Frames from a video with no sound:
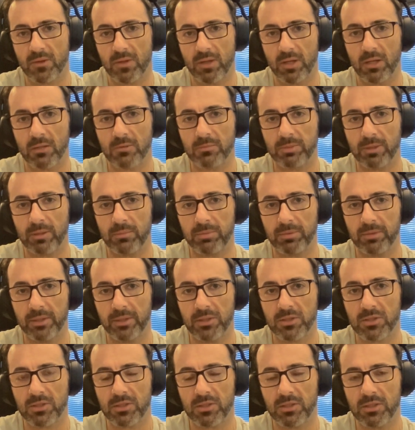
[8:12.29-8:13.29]
of the young
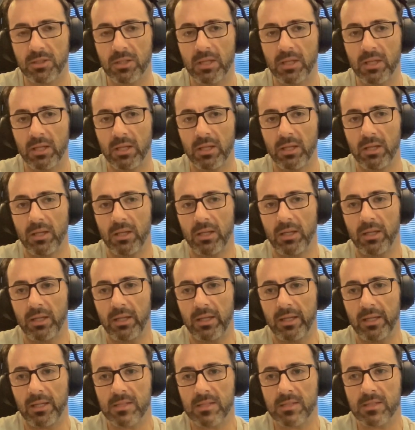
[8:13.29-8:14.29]
population,
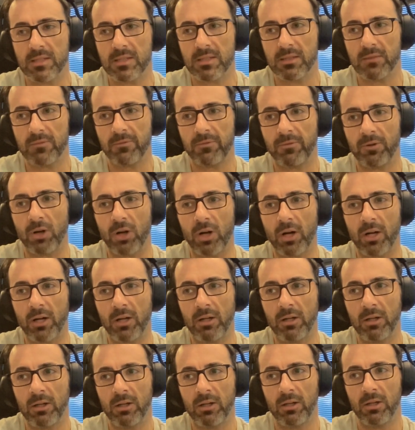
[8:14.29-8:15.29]
it's
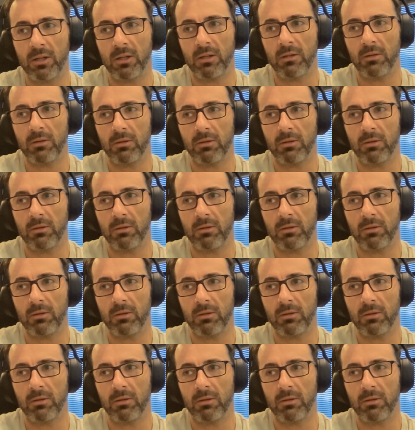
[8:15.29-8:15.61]
far